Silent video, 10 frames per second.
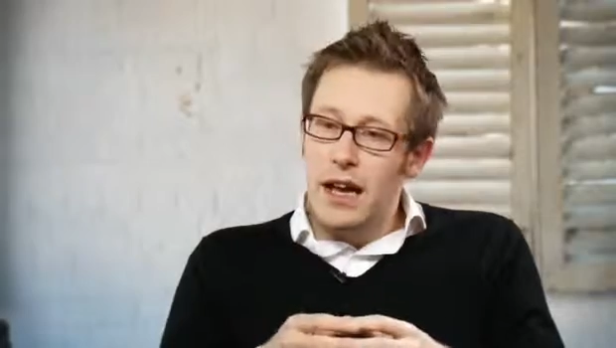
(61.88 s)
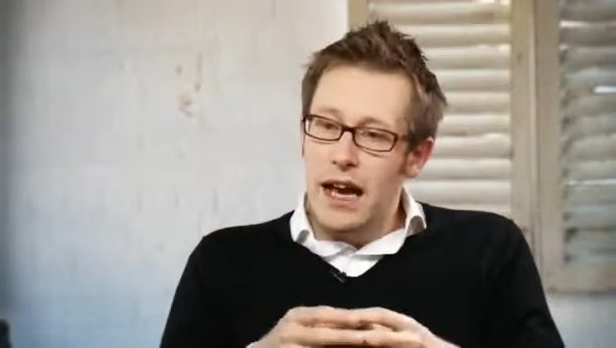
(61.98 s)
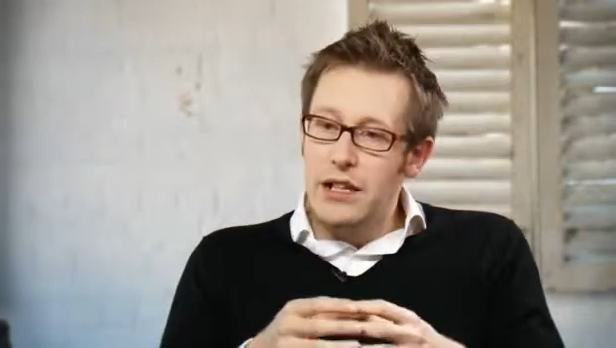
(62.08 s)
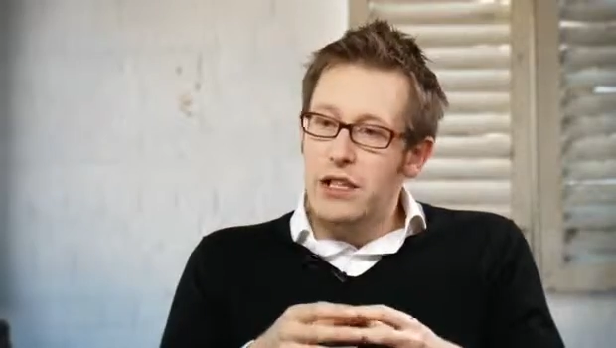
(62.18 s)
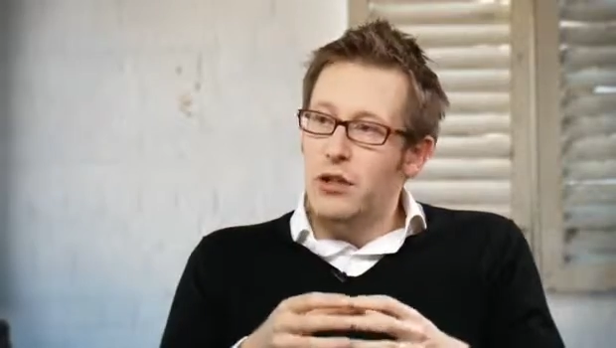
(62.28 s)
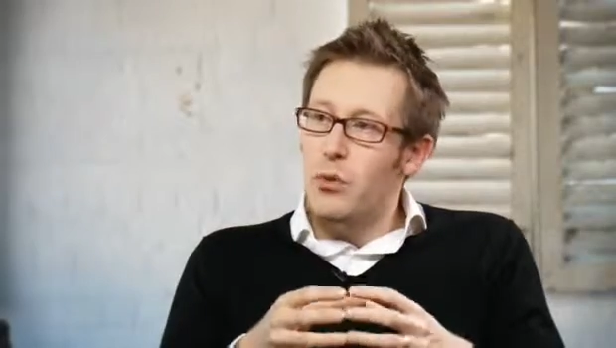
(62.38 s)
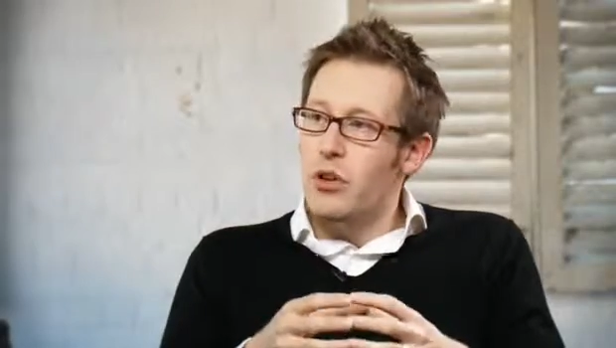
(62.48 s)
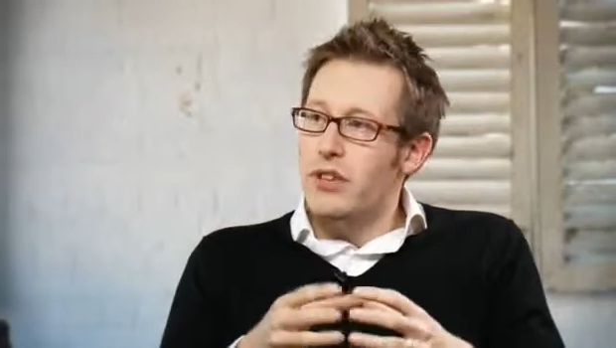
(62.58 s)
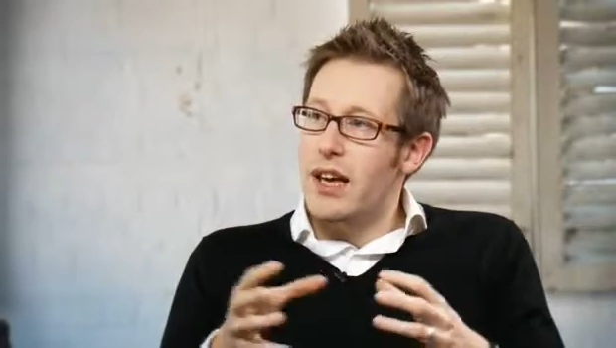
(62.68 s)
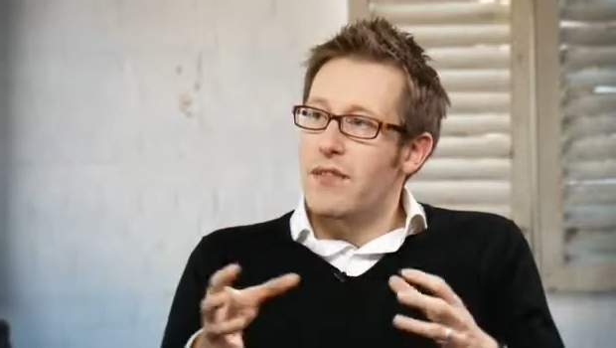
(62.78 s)
actually you
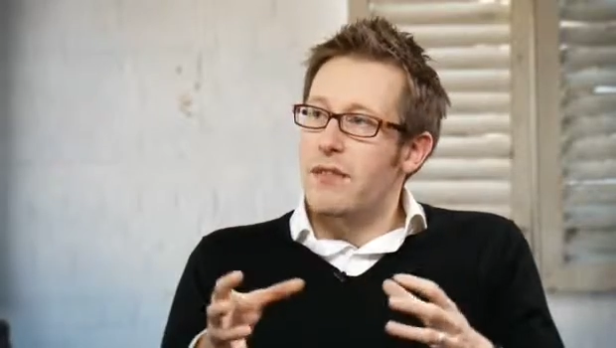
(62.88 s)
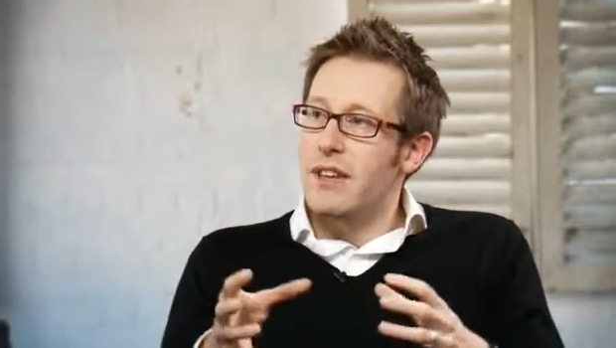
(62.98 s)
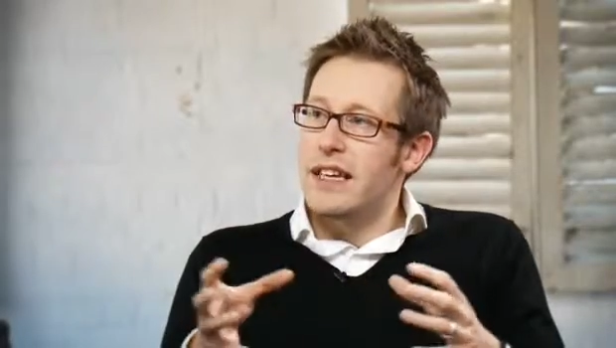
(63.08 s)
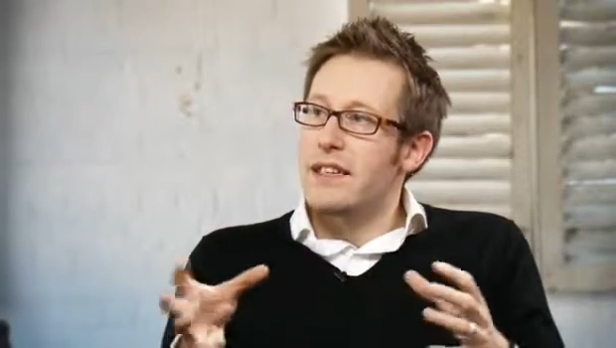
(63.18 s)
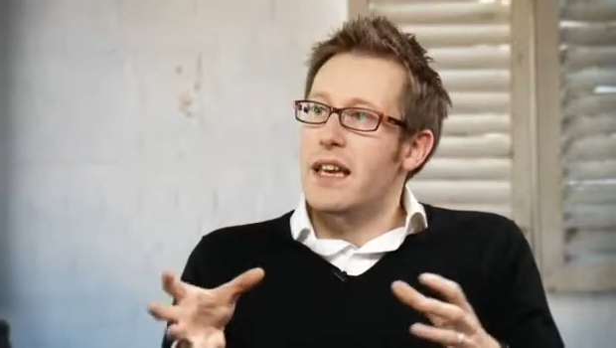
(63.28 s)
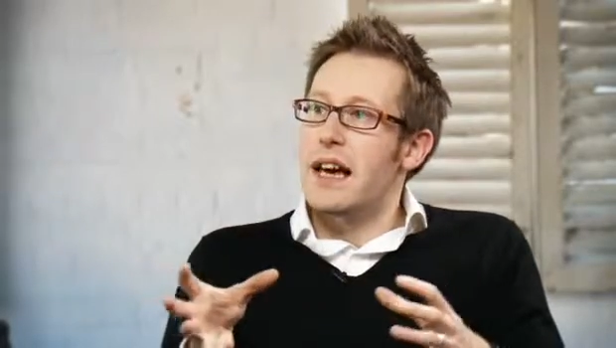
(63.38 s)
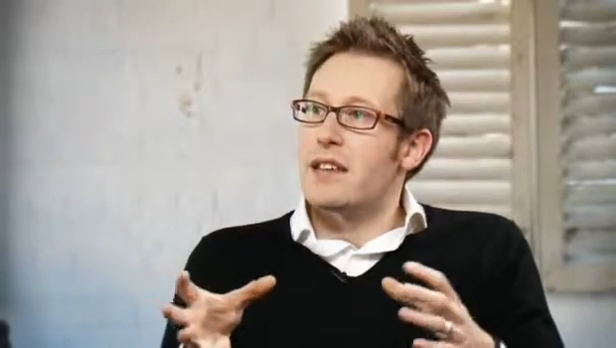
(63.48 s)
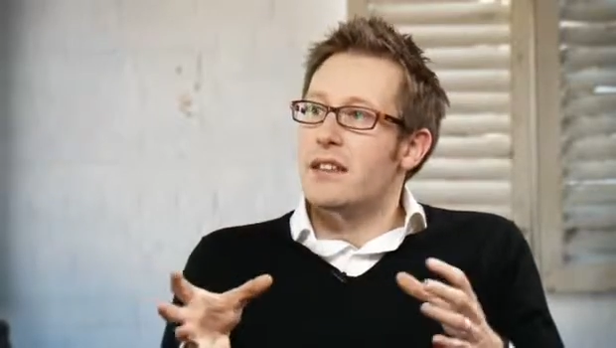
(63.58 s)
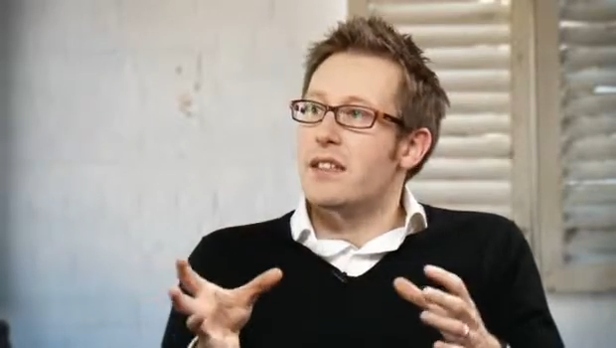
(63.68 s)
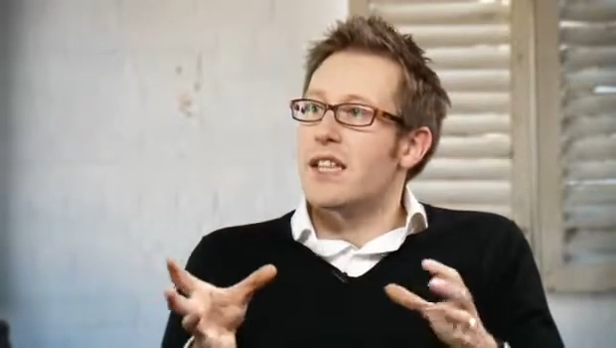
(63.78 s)
want to have easy
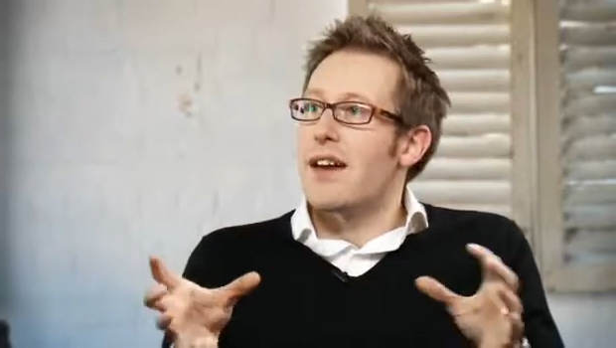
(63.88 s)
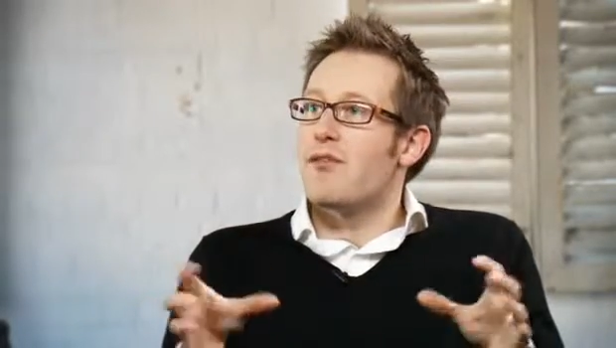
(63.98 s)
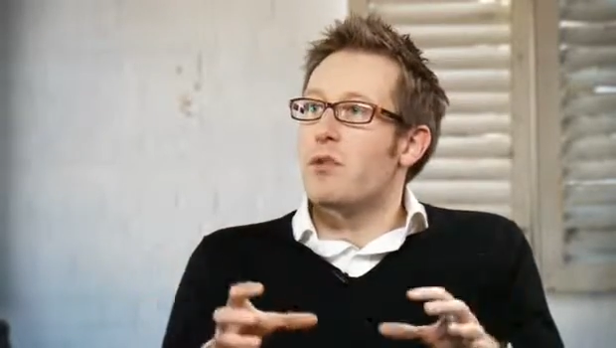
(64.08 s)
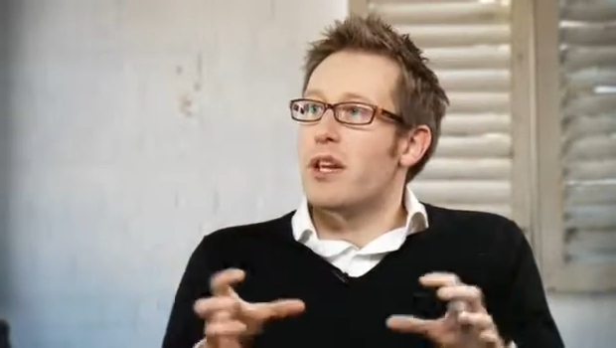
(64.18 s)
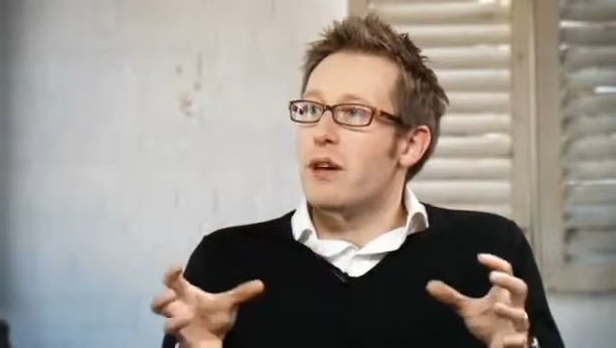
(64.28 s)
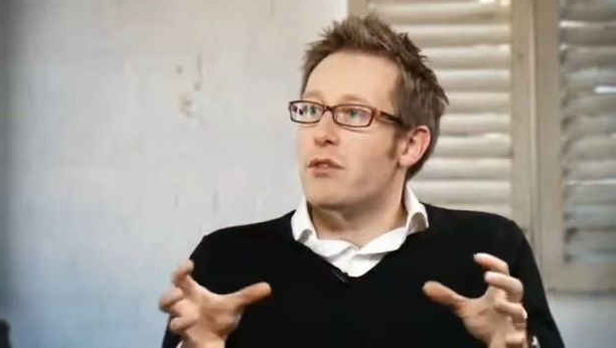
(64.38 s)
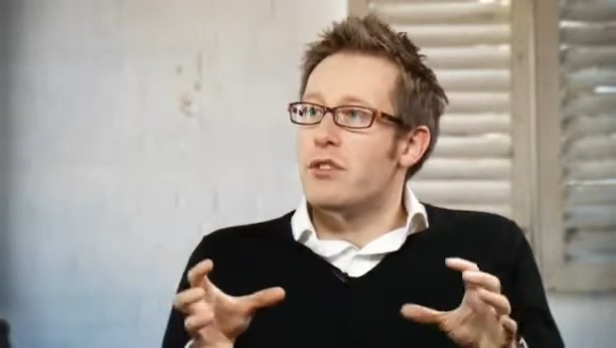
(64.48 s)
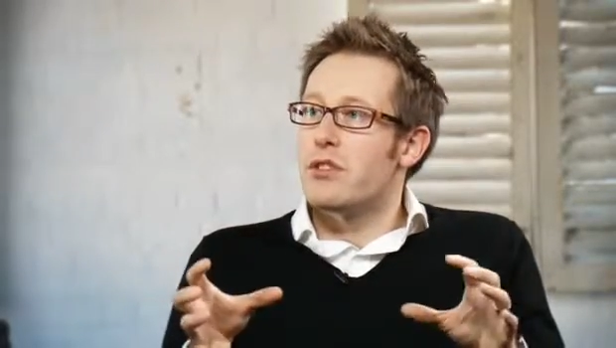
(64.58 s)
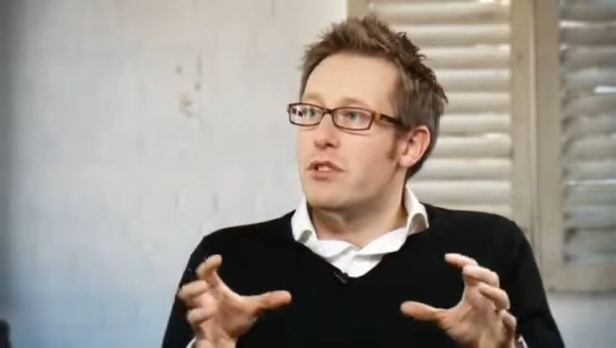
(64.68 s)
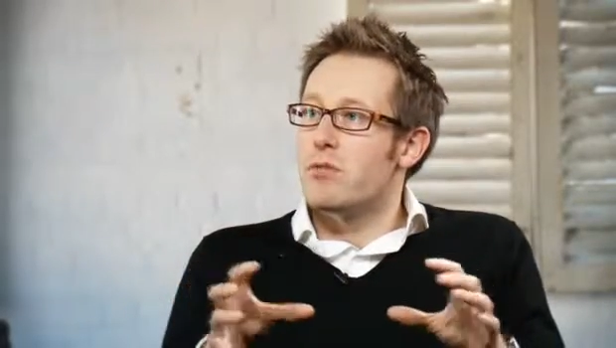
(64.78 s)
access to everybody else
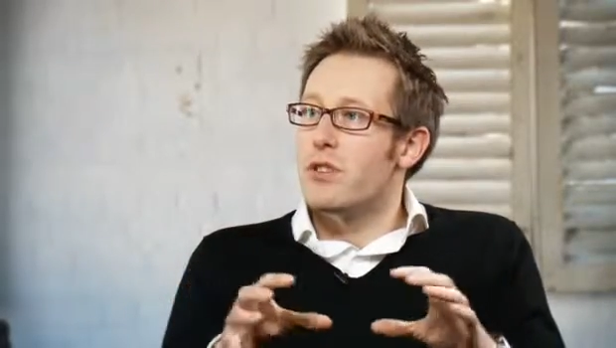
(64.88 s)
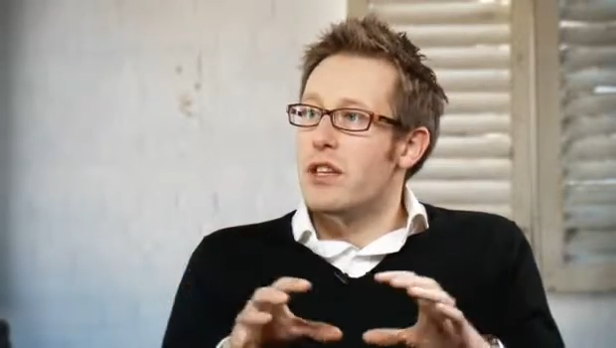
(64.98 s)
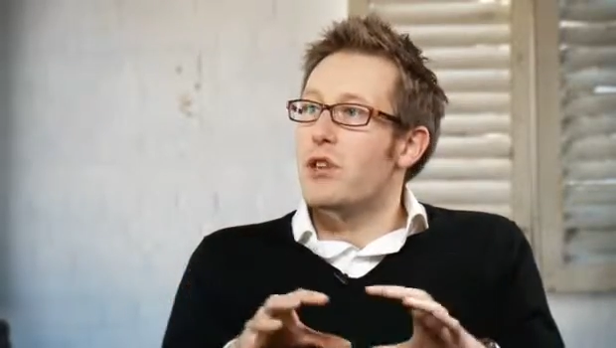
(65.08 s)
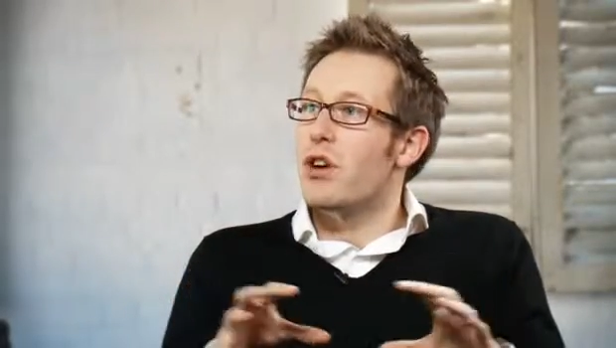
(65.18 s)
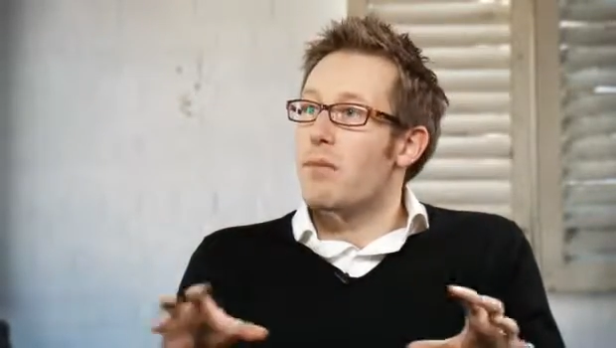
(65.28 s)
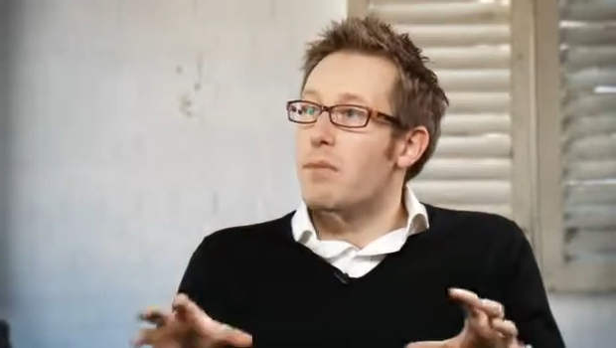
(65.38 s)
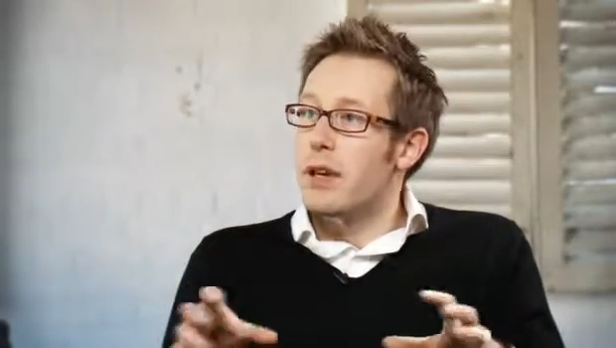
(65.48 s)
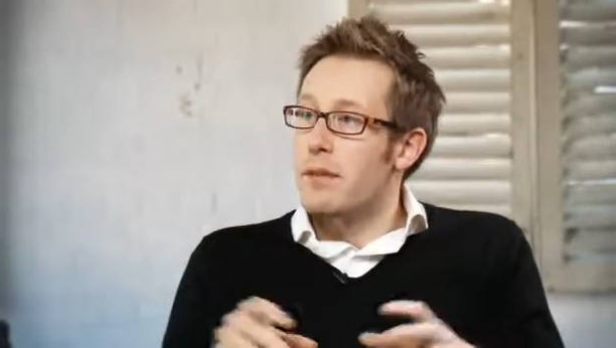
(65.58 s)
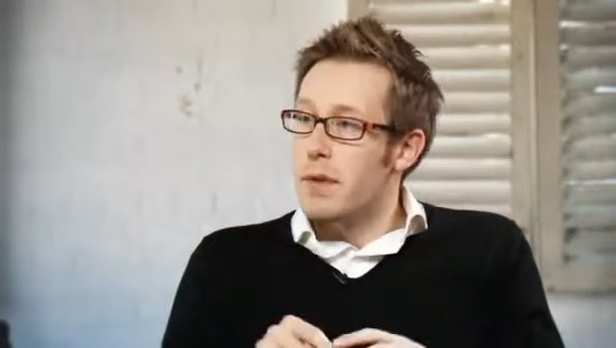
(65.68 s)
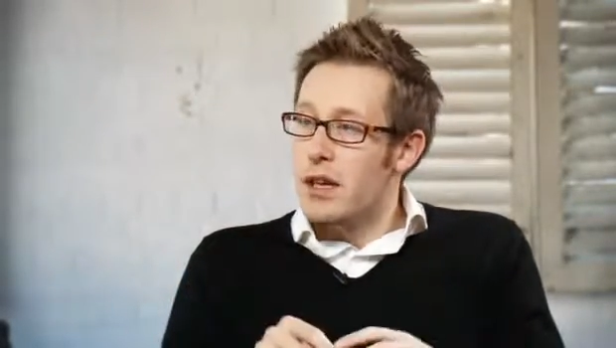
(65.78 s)
that's within your company.